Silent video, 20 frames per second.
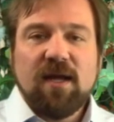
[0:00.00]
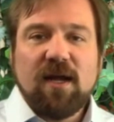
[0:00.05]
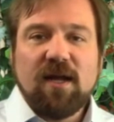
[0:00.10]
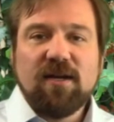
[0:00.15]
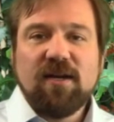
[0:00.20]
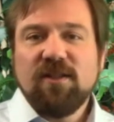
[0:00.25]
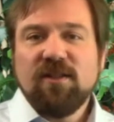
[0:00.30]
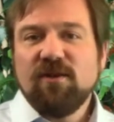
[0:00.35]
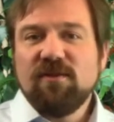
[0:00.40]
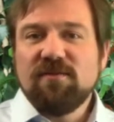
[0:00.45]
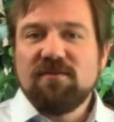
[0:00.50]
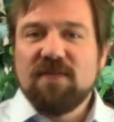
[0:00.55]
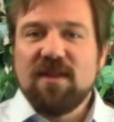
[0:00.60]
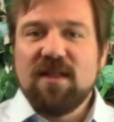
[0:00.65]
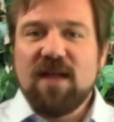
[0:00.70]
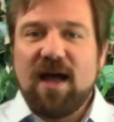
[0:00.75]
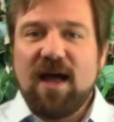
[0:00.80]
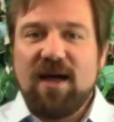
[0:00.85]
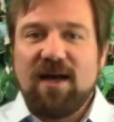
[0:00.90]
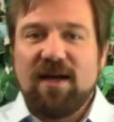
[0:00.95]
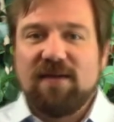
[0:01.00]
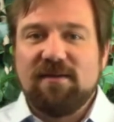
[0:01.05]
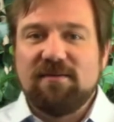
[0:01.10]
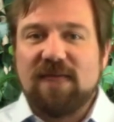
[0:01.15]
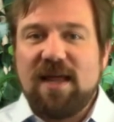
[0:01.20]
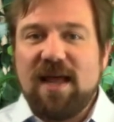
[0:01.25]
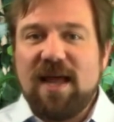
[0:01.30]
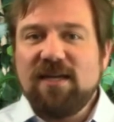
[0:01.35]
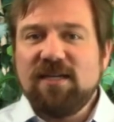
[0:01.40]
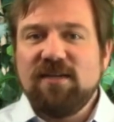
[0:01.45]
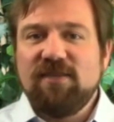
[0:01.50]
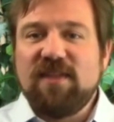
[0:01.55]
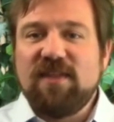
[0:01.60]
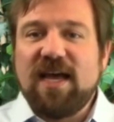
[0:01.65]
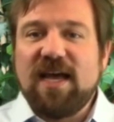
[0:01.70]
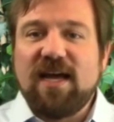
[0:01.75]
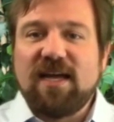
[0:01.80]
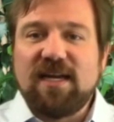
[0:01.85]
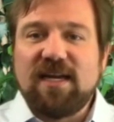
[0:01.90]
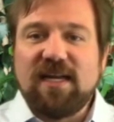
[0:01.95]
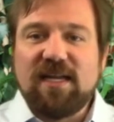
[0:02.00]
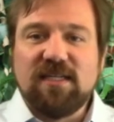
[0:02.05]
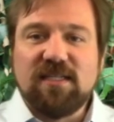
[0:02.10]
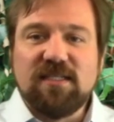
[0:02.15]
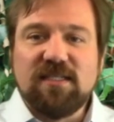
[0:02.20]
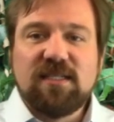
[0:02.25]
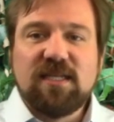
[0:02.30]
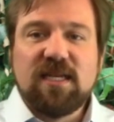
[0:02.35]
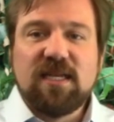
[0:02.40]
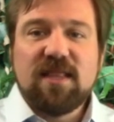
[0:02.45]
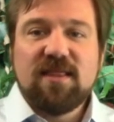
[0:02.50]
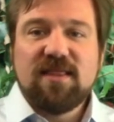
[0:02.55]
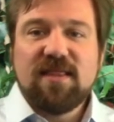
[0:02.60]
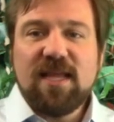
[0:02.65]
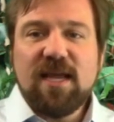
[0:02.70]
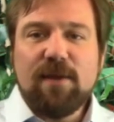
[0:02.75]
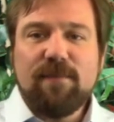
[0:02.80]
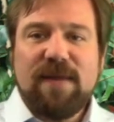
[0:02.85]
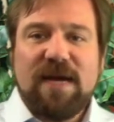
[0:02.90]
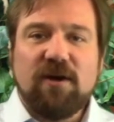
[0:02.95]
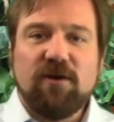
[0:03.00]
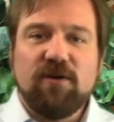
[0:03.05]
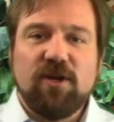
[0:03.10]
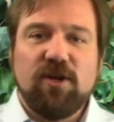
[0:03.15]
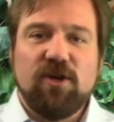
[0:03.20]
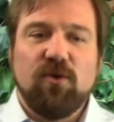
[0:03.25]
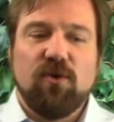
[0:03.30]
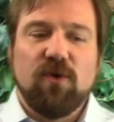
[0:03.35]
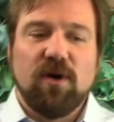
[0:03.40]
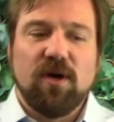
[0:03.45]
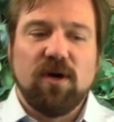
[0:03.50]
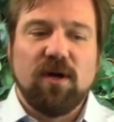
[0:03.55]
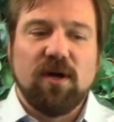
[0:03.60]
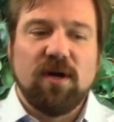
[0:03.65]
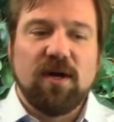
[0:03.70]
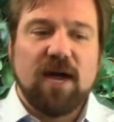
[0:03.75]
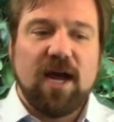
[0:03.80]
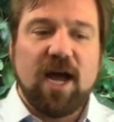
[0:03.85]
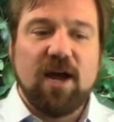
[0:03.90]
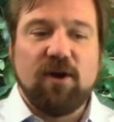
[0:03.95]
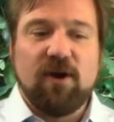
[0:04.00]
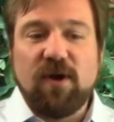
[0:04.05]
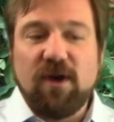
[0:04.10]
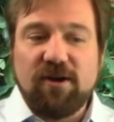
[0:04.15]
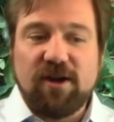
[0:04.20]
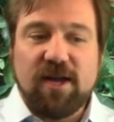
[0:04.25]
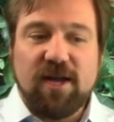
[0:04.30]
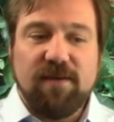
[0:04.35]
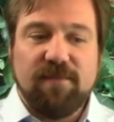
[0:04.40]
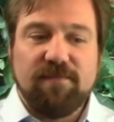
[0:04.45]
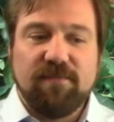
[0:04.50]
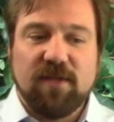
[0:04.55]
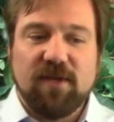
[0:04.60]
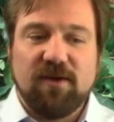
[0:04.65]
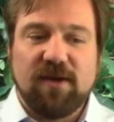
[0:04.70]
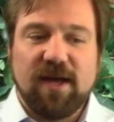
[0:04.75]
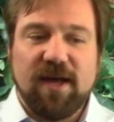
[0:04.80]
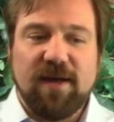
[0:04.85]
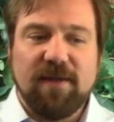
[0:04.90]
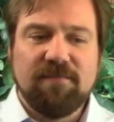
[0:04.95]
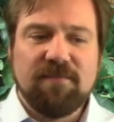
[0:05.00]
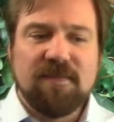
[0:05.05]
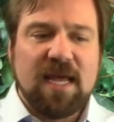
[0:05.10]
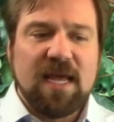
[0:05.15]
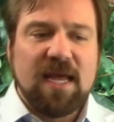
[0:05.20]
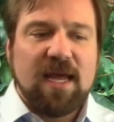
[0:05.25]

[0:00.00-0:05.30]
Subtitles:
Another end of that is think about your hierarchy, okay?